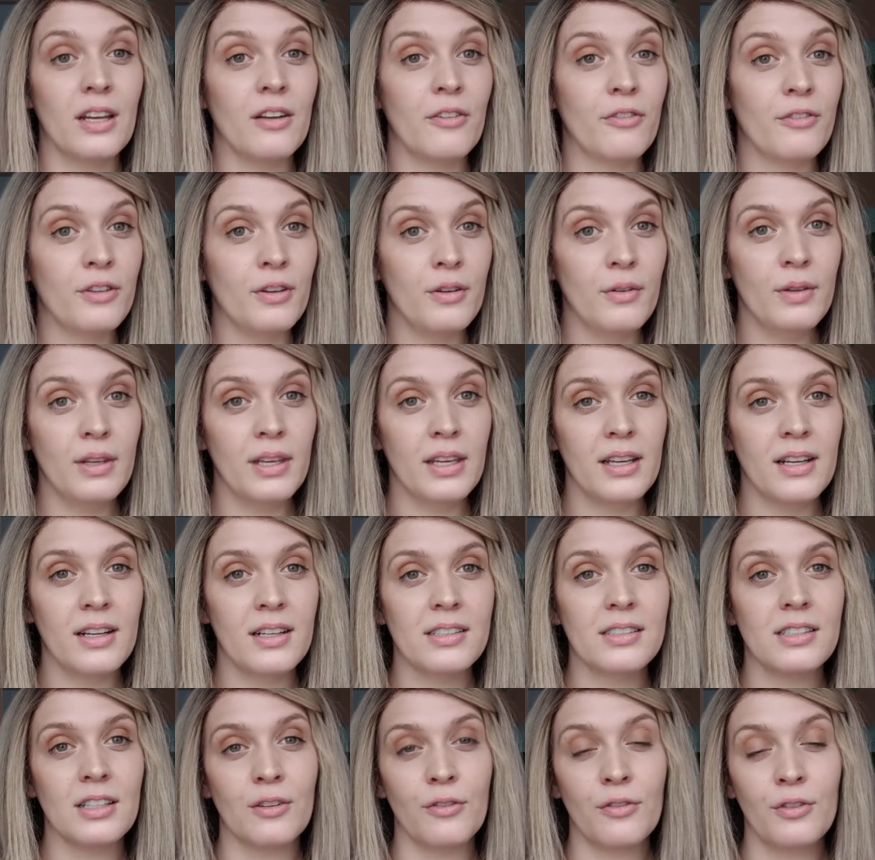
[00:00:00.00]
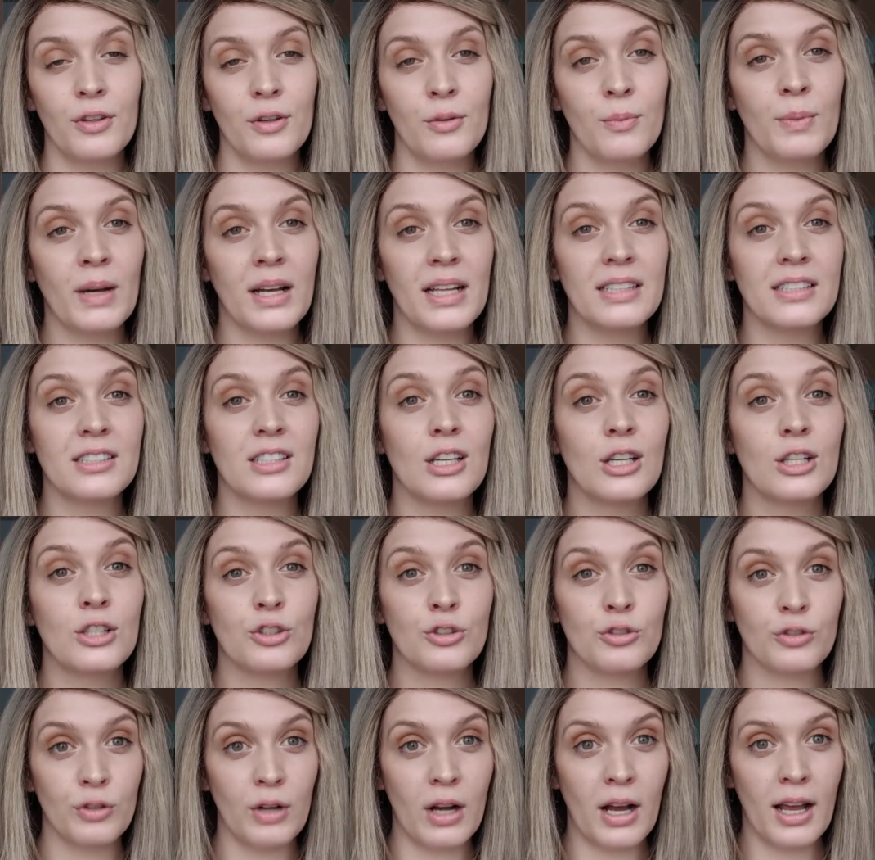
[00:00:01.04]
In a few years, in a few months,
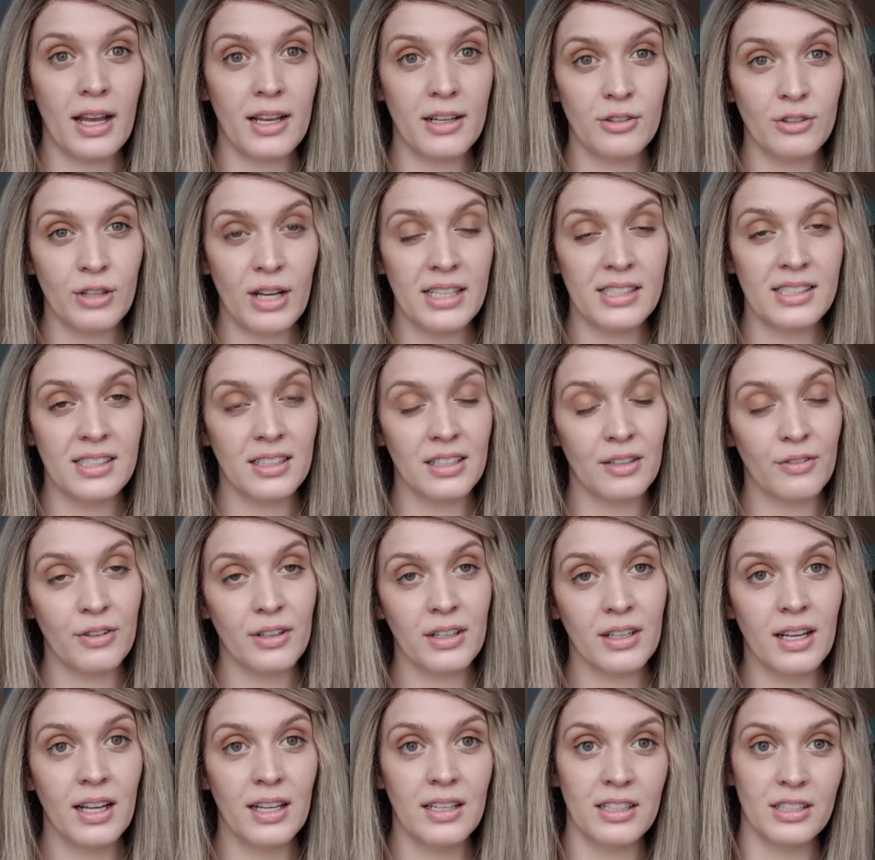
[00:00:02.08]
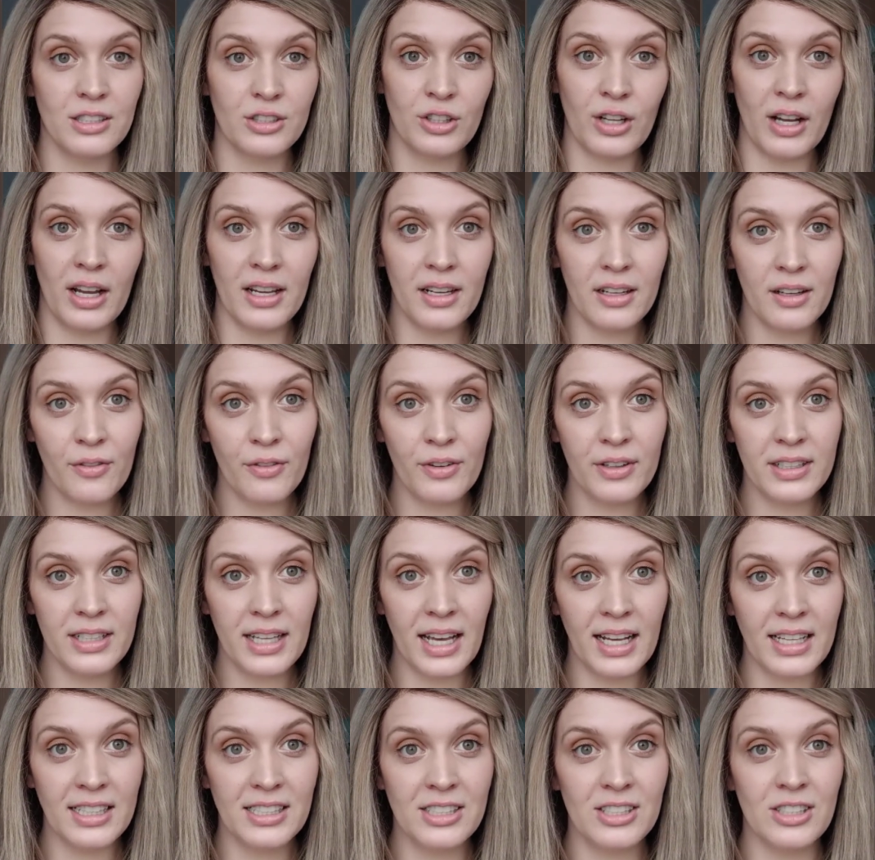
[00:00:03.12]
try a drastic different color, try a different
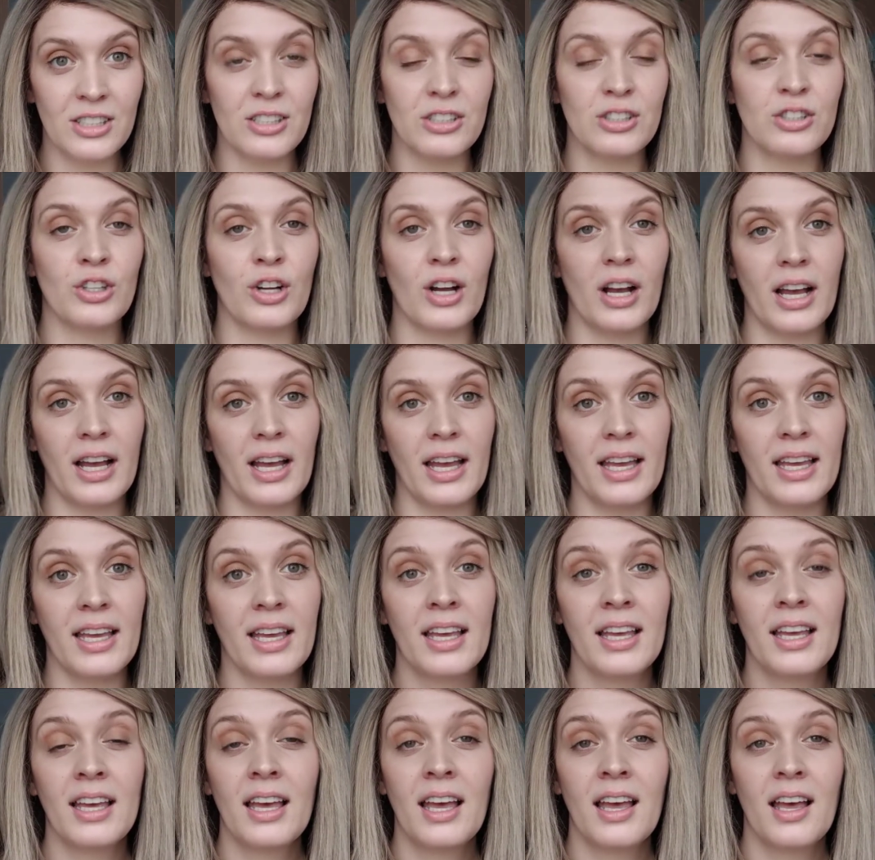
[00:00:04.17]
texture, try